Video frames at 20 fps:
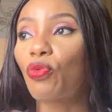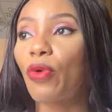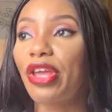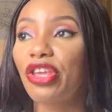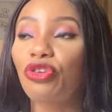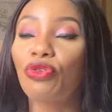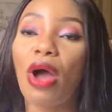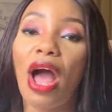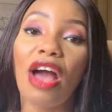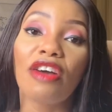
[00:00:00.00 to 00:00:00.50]

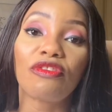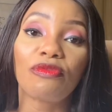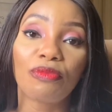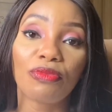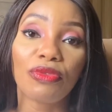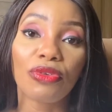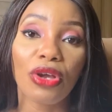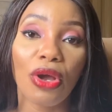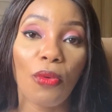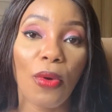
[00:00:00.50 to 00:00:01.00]
when
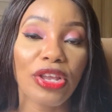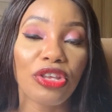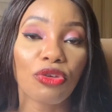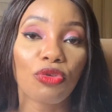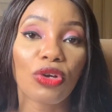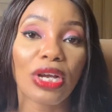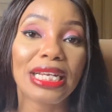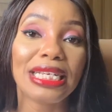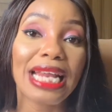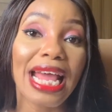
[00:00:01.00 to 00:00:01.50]

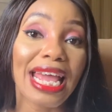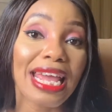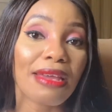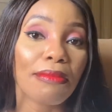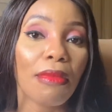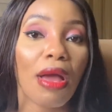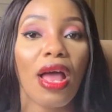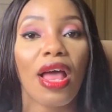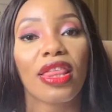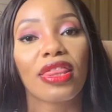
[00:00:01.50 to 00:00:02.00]
you
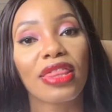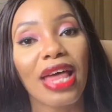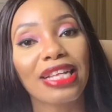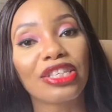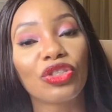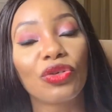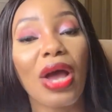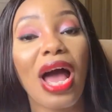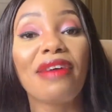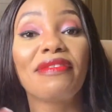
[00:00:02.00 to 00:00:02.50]
claim
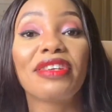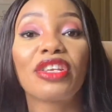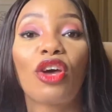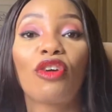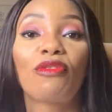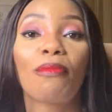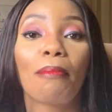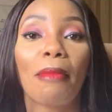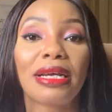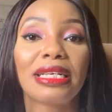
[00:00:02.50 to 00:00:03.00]
that you have
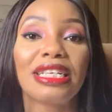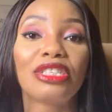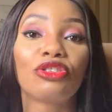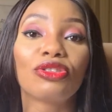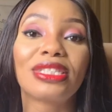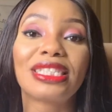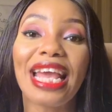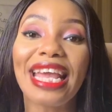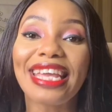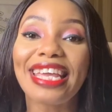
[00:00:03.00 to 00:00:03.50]
enough money
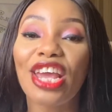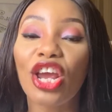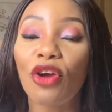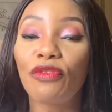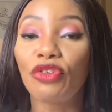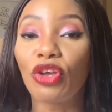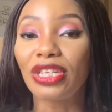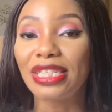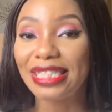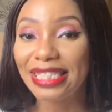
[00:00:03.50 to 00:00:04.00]
to take care
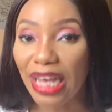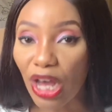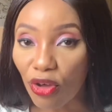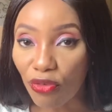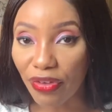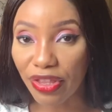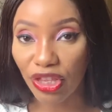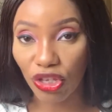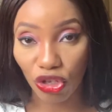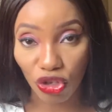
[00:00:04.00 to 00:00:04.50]
of
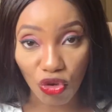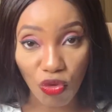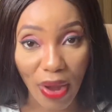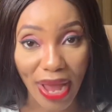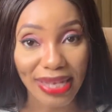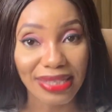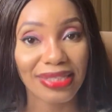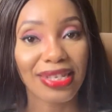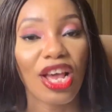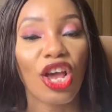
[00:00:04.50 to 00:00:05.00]
yourself in the
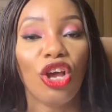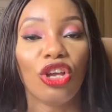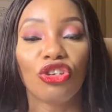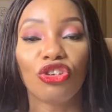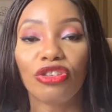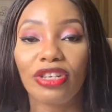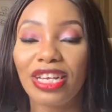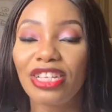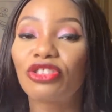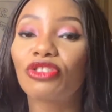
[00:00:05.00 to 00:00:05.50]
US,
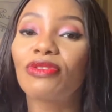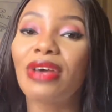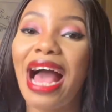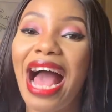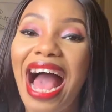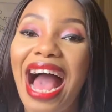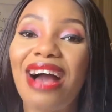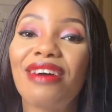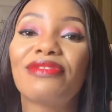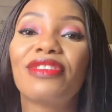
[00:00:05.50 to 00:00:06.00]
you need to
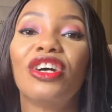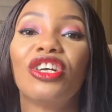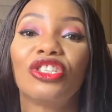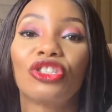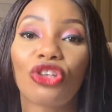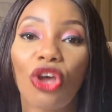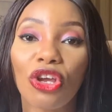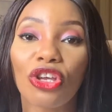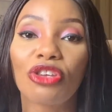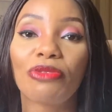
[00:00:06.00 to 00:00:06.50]
have
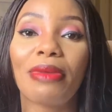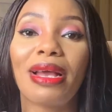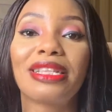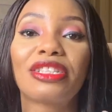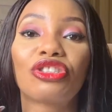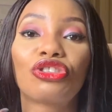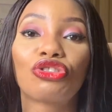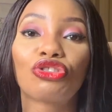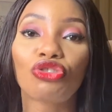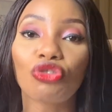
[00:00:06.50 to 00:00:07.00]

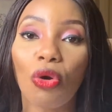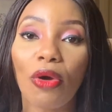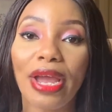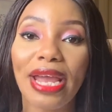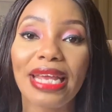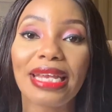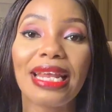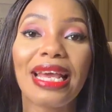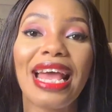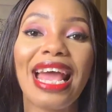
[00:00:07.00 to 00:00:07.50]
documents showing